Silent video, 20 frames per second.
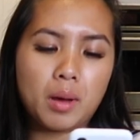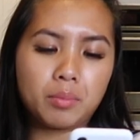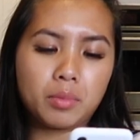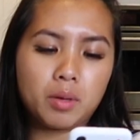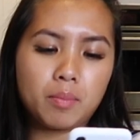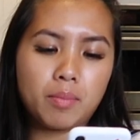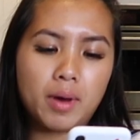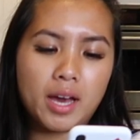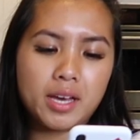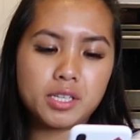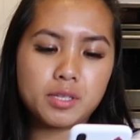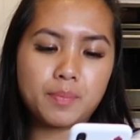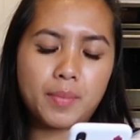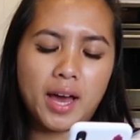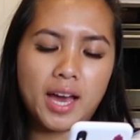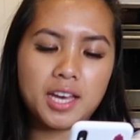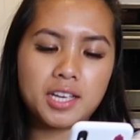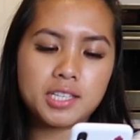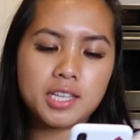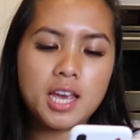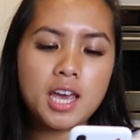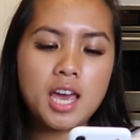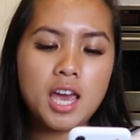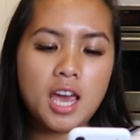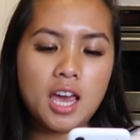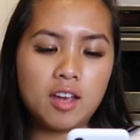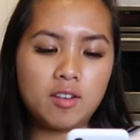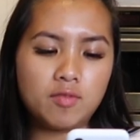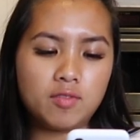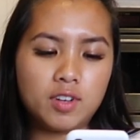pumpkin pie spice,
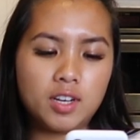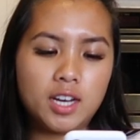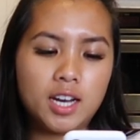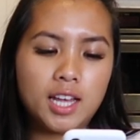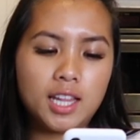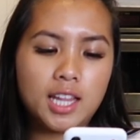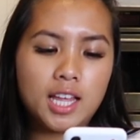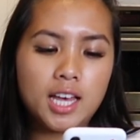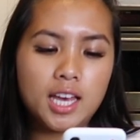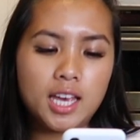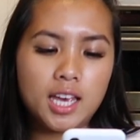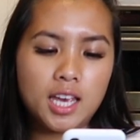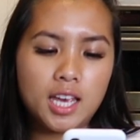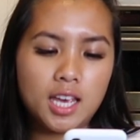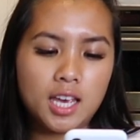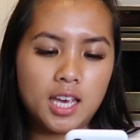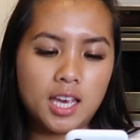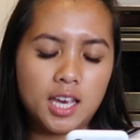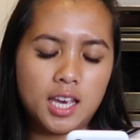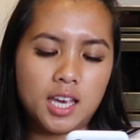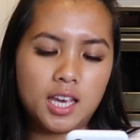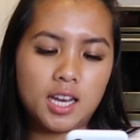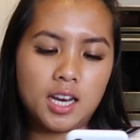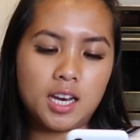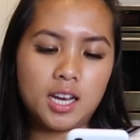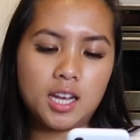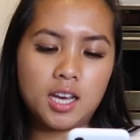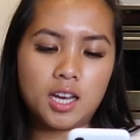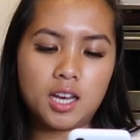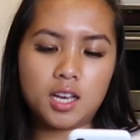and vanilla
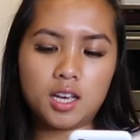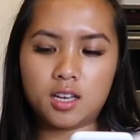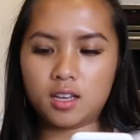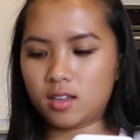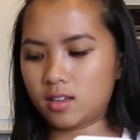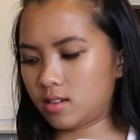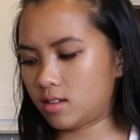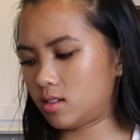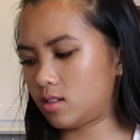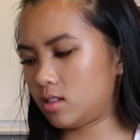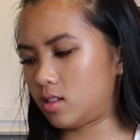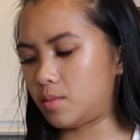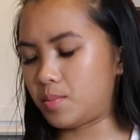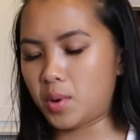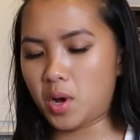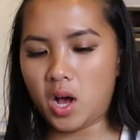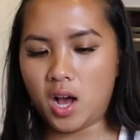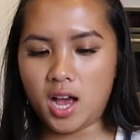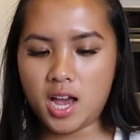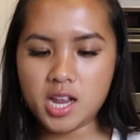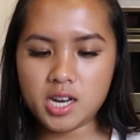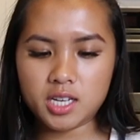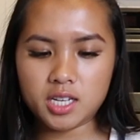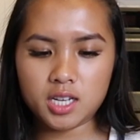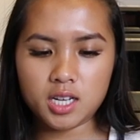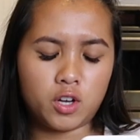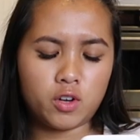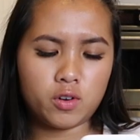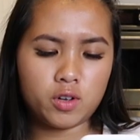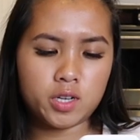in the pot.
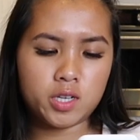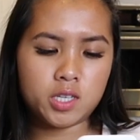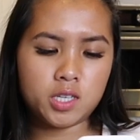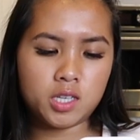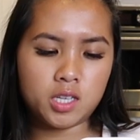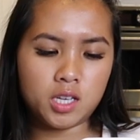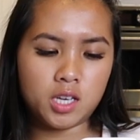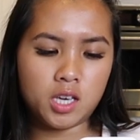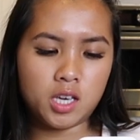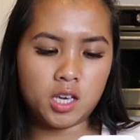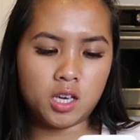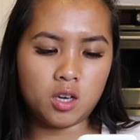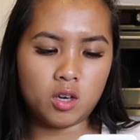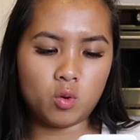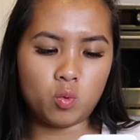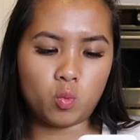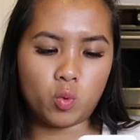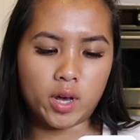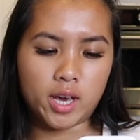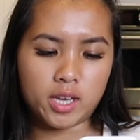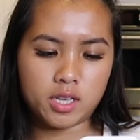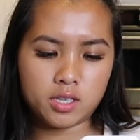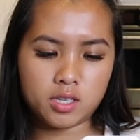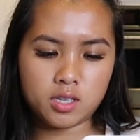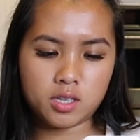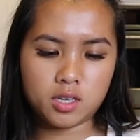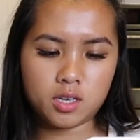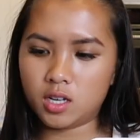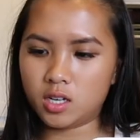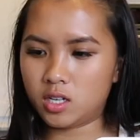Vigorously
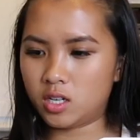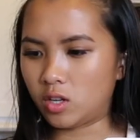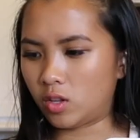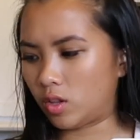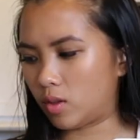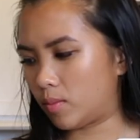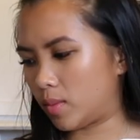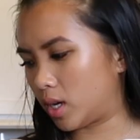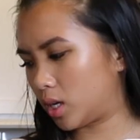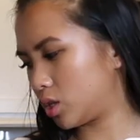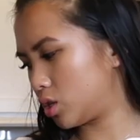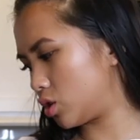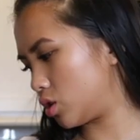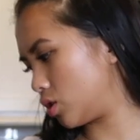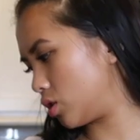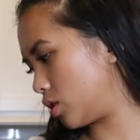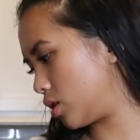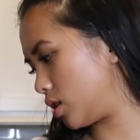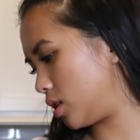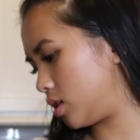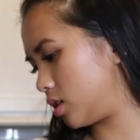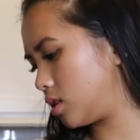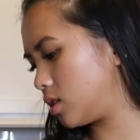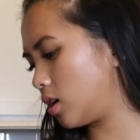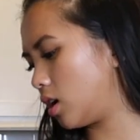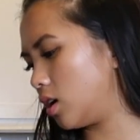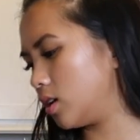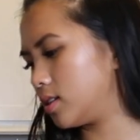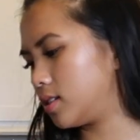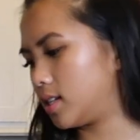whisk until the mixture is
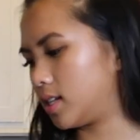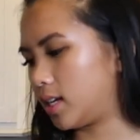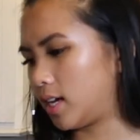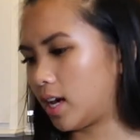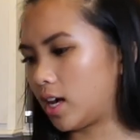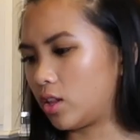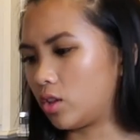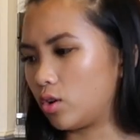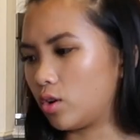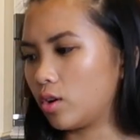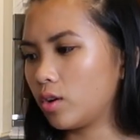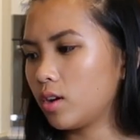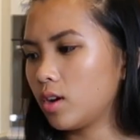all together.